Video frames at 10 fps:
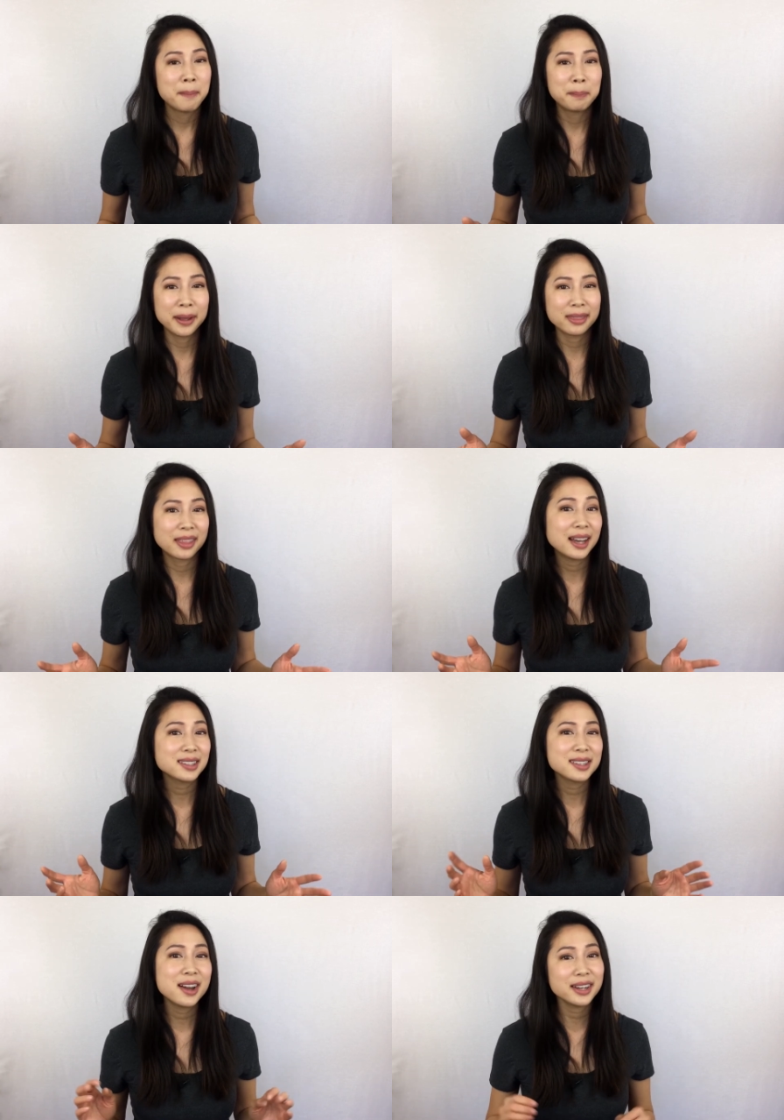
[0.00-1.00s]
But
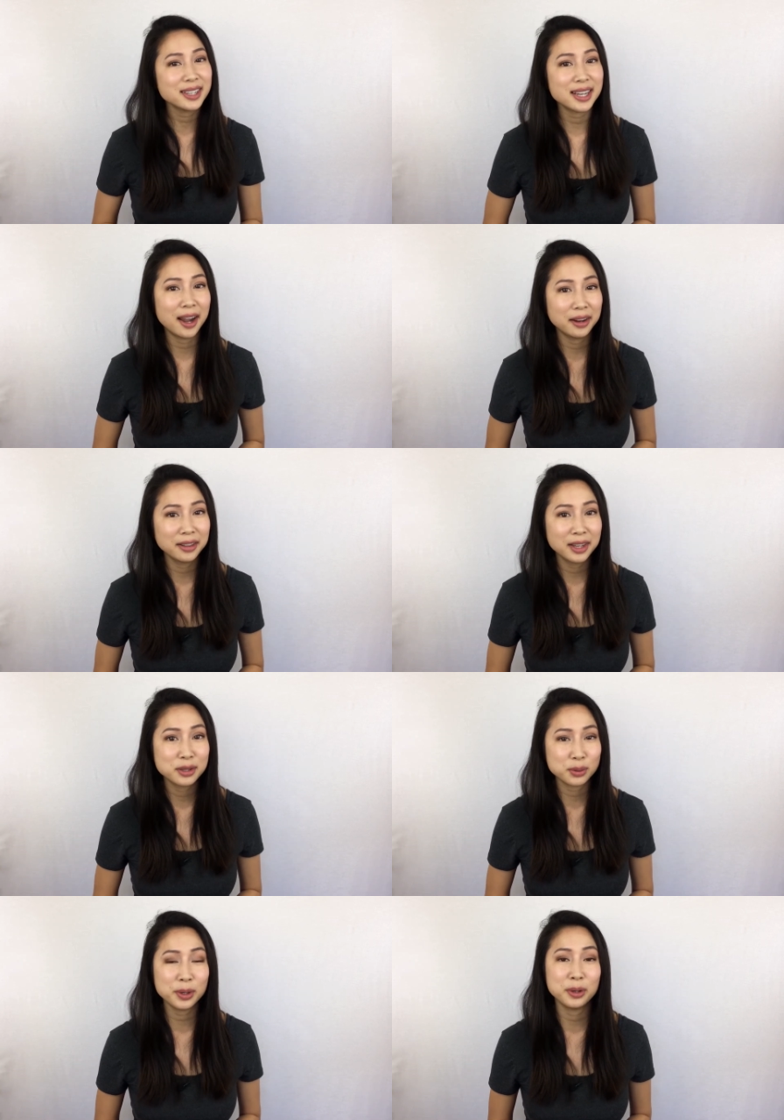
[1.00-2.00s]
that's not entirely
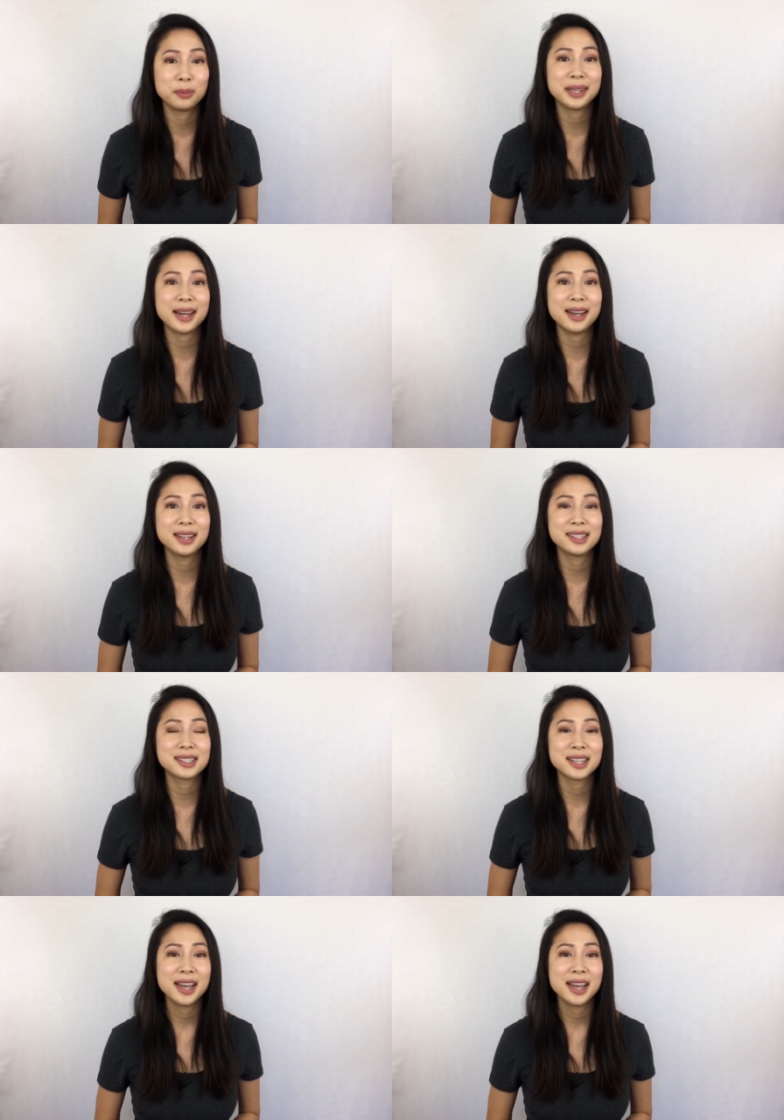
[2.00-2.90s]
true, because